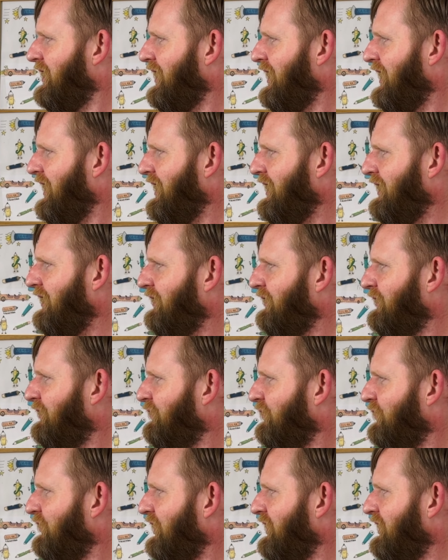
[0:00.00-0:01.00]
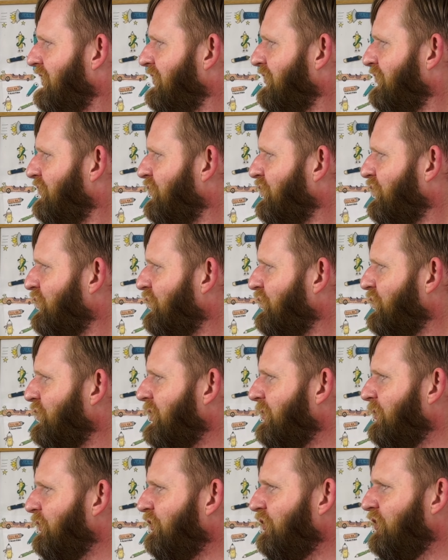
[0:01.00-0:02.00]
And then we
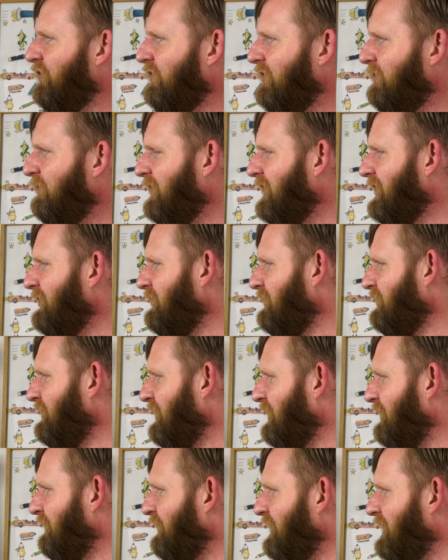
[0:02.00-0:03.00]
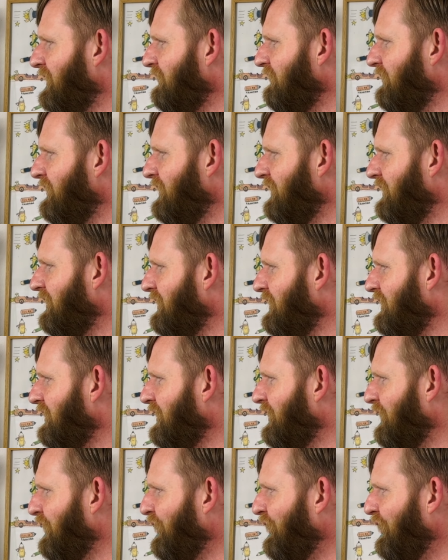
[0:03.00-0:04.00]
observe the people with the relevant
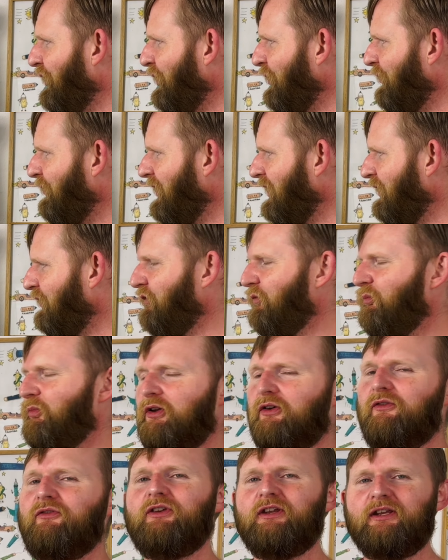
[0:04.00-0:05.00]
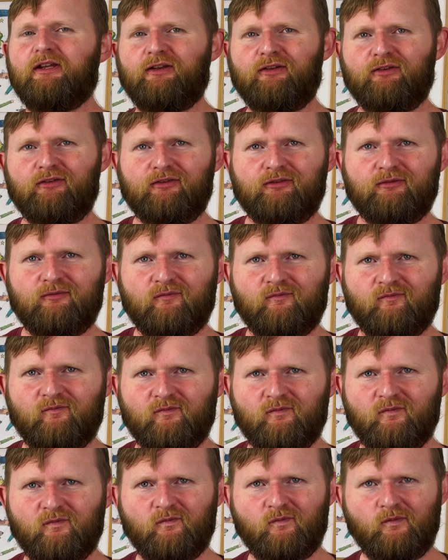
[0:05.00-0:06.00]
experience.
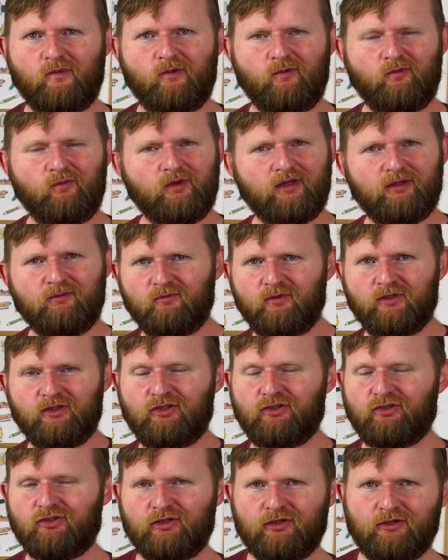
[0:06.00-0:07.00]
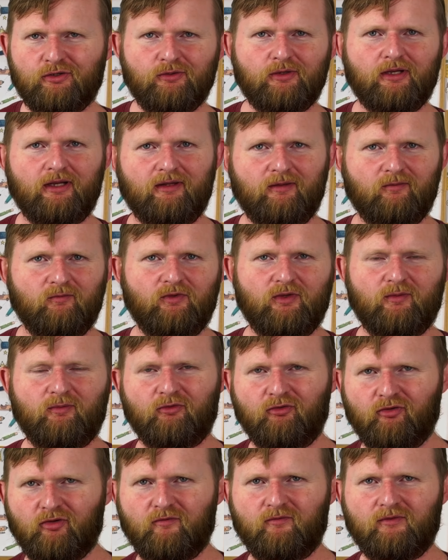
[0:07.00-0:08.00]
We just look at them, we
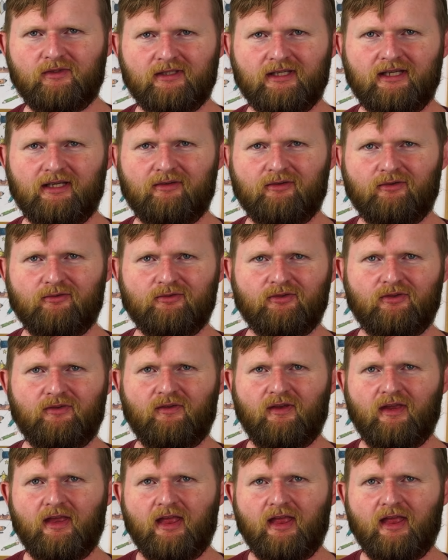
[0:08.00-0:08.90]
observe, we take notes.